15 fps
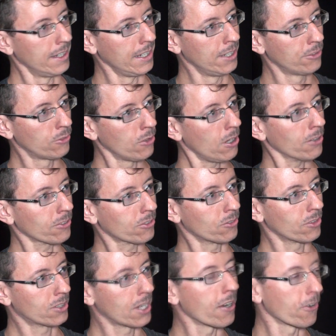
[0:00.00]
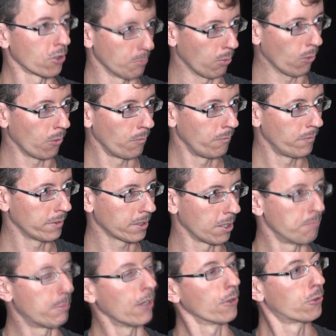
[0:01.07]
is not terrible
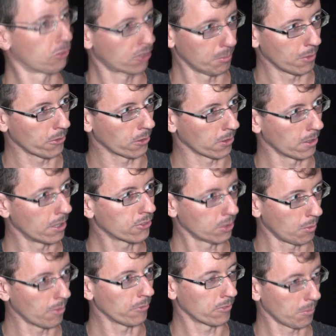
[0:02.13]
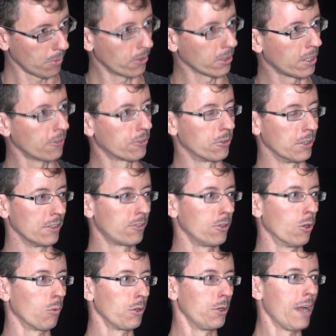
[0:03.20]
compared to some other countries.
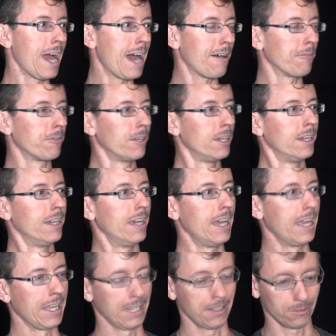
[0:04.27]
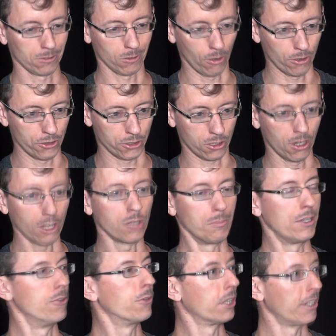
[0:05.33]
You know, when you have a large
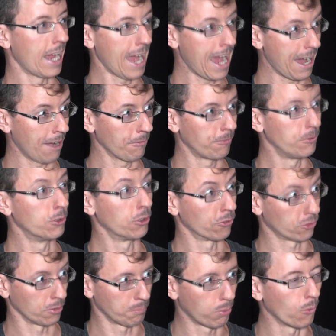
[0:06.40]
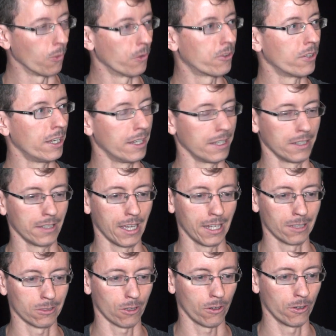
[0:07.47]
economy, you can support
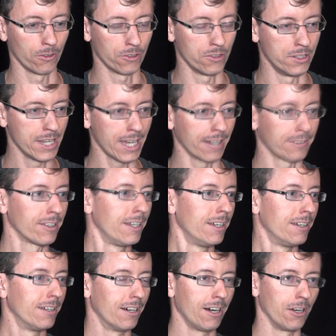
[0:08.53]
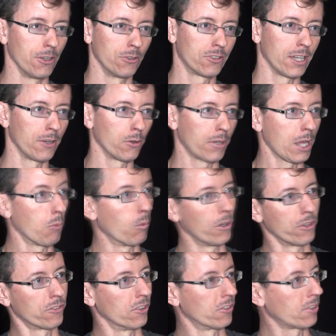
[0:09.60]
a large debt. You said, okay,
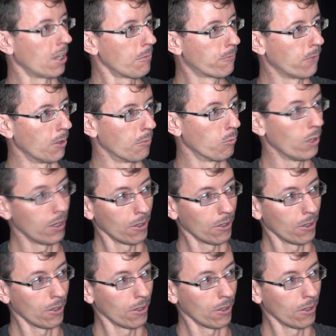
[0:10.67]
where does this come from?